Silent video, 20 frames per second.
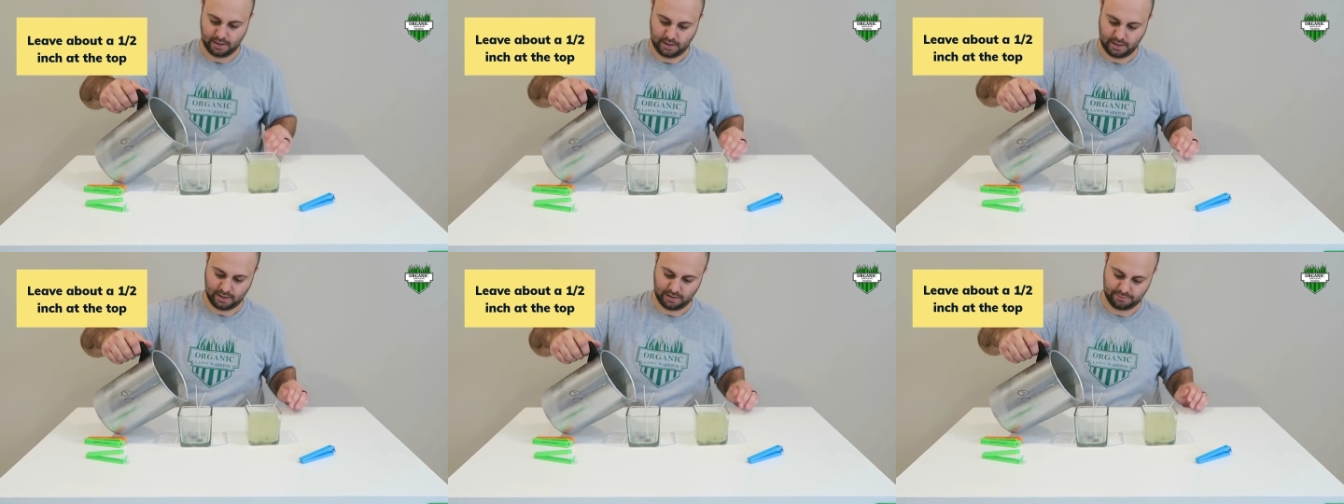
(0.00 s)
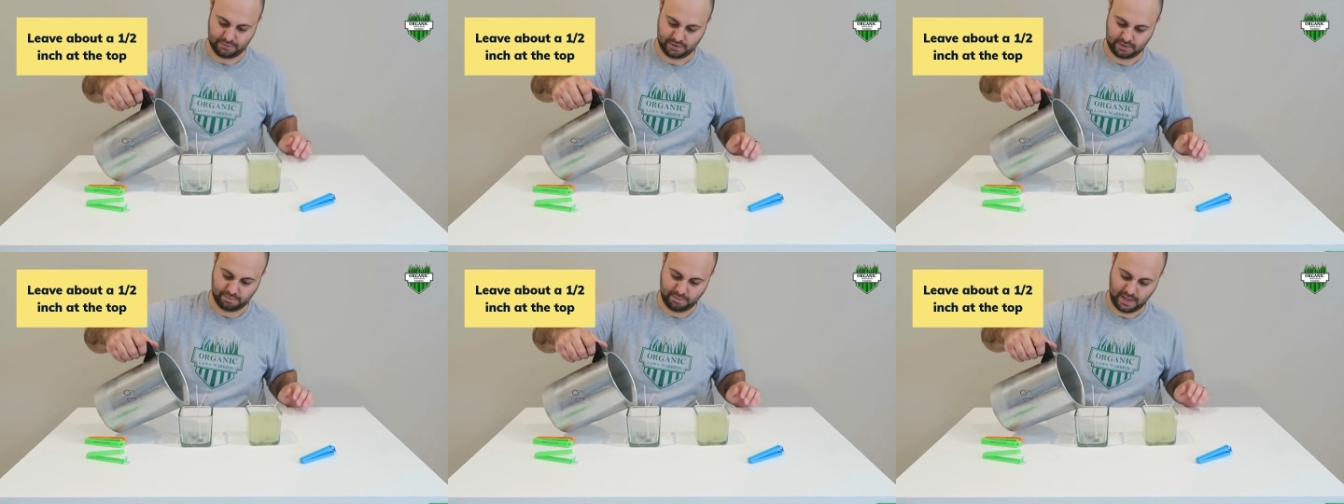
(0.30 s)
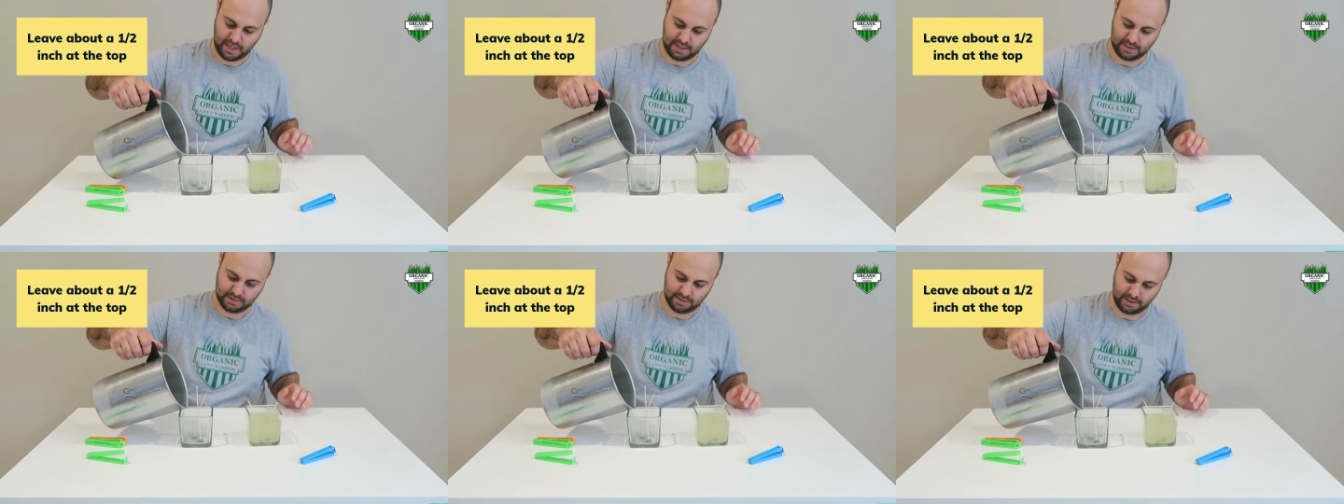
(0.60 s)
of
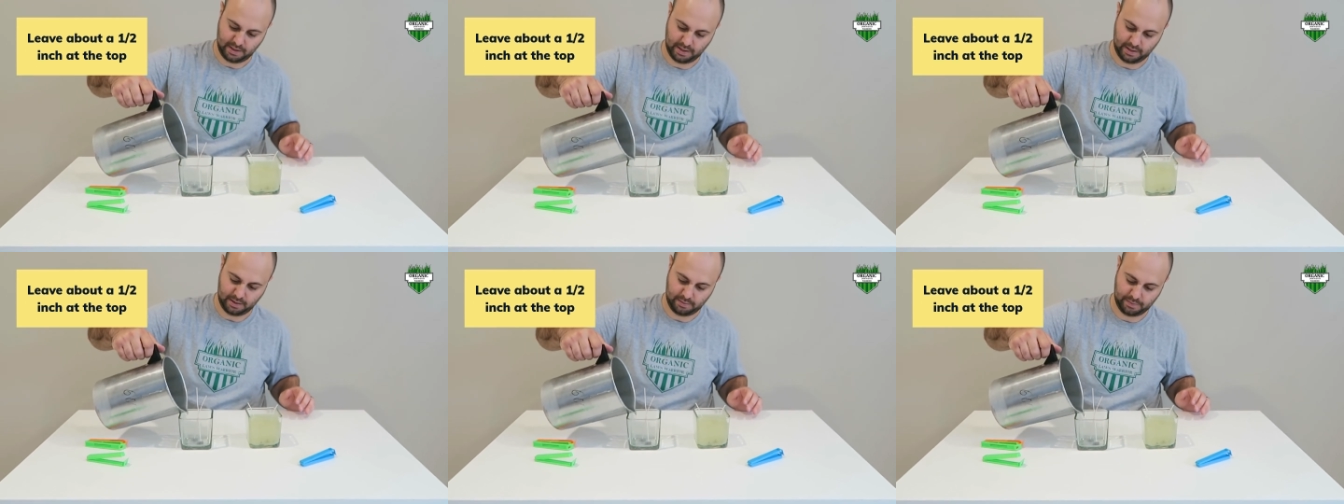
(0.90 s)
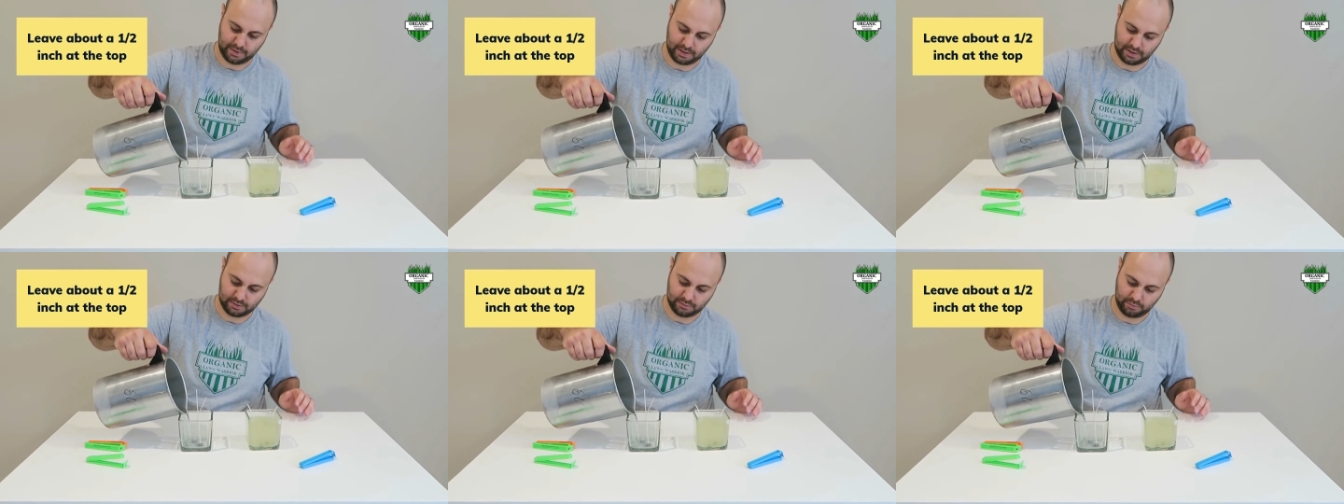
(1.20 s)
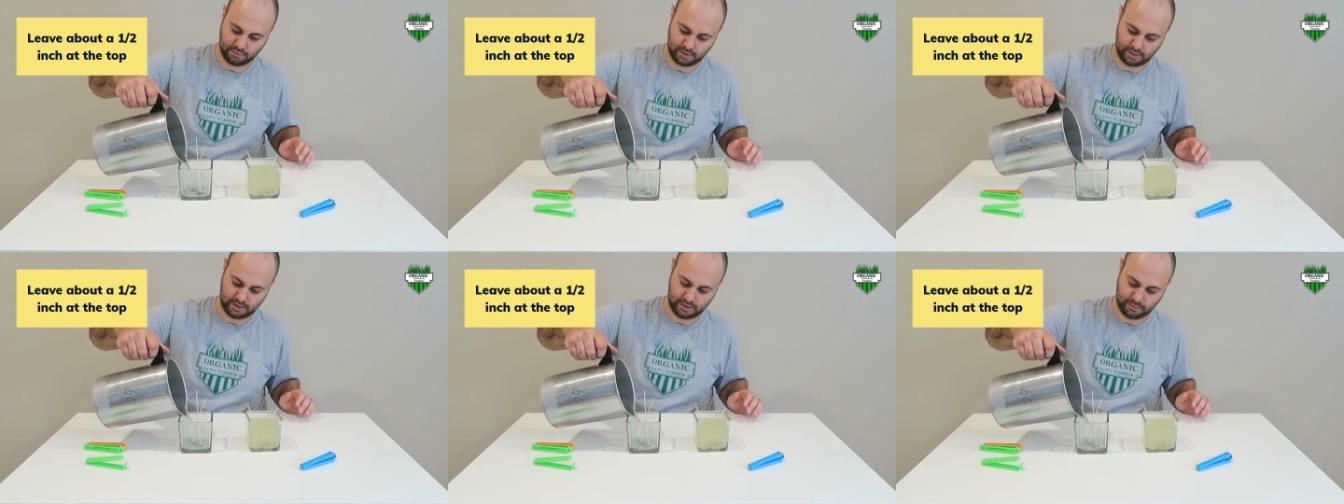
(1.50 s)
space here, because
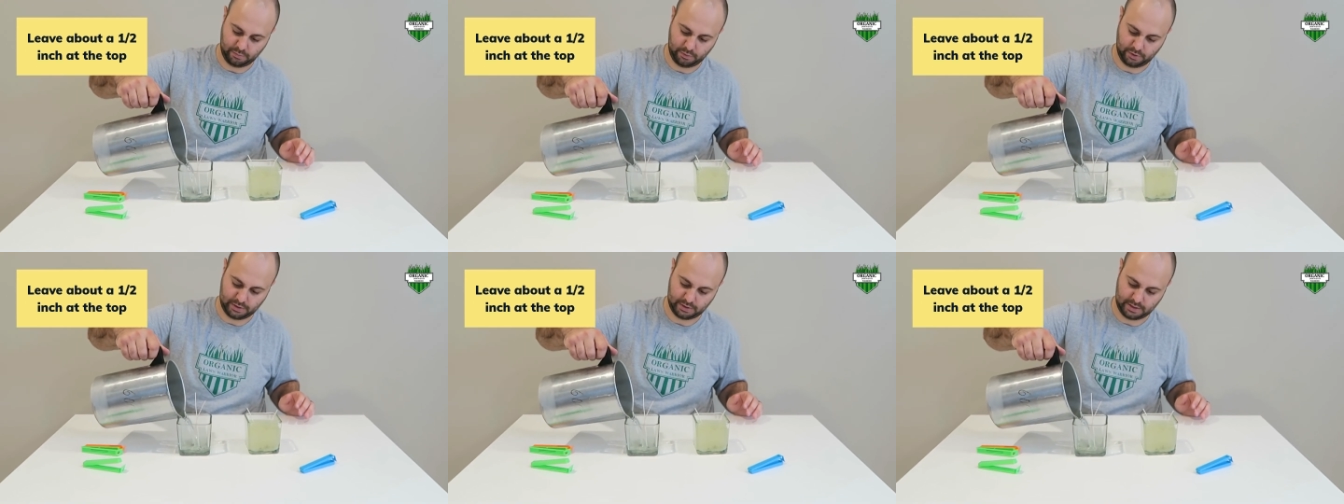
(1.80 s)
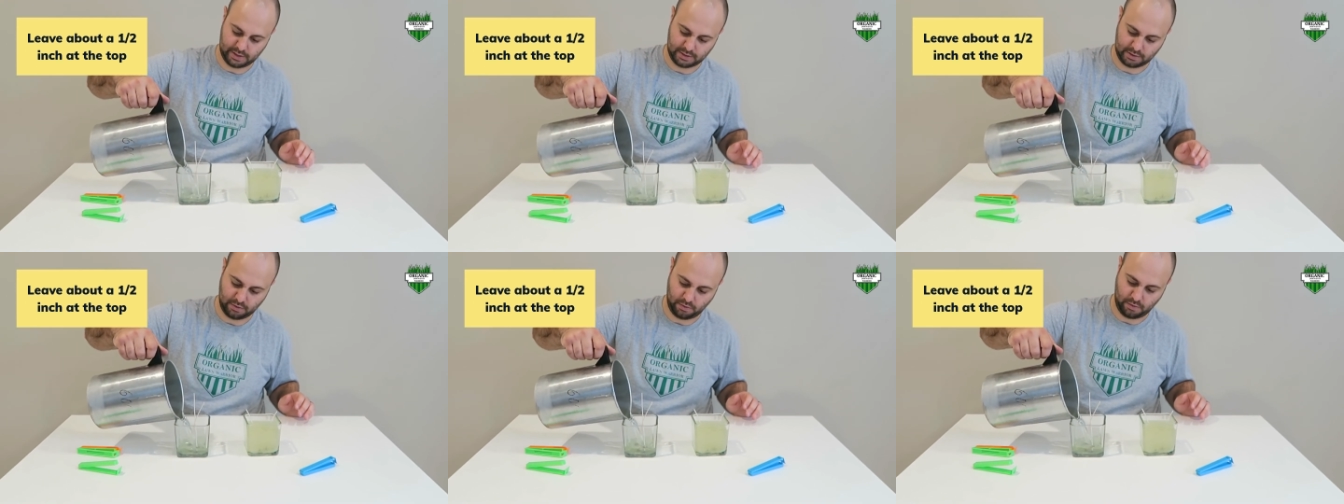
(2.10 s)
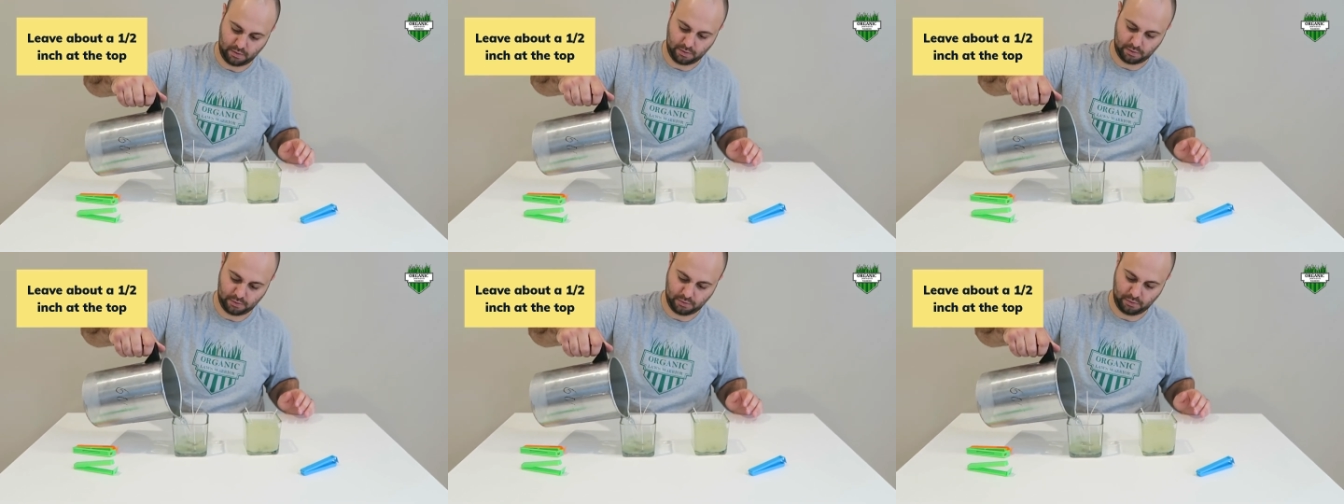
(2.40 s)
once it's
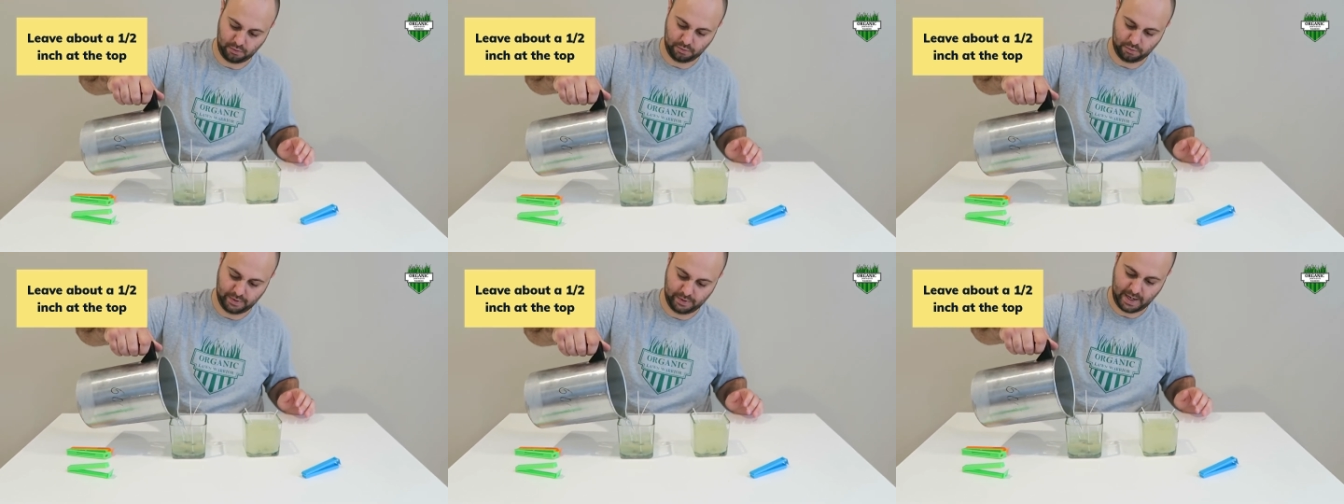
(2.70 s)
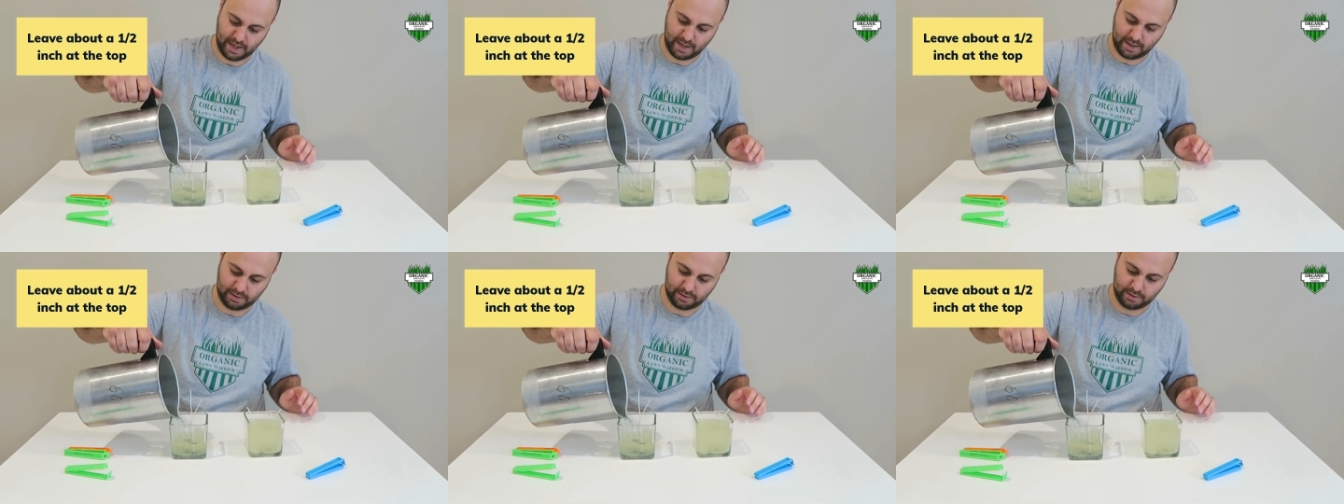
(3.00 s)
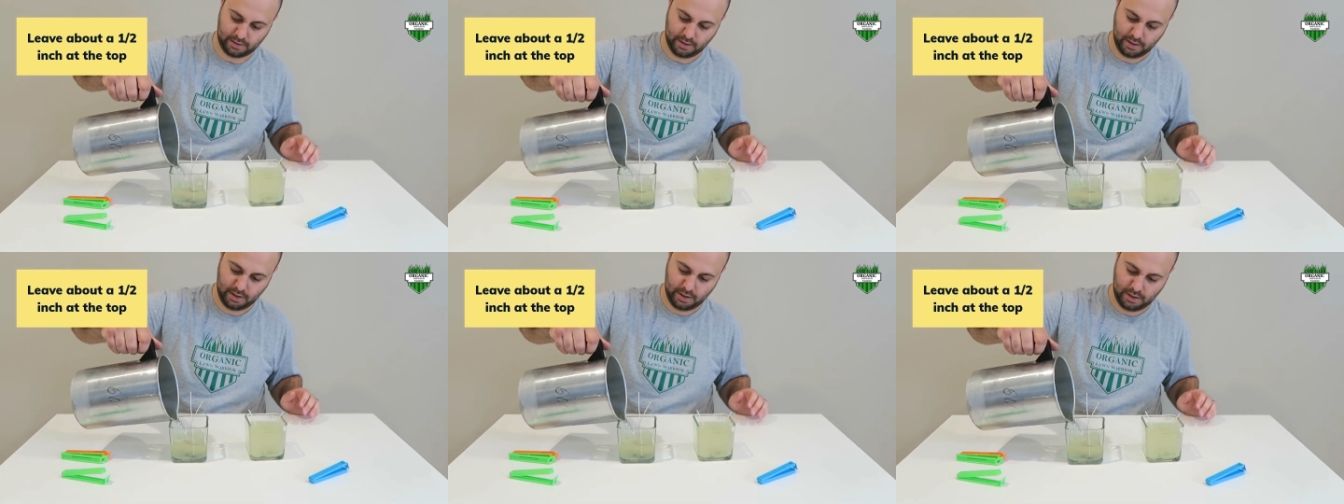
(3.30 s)
all cooled down,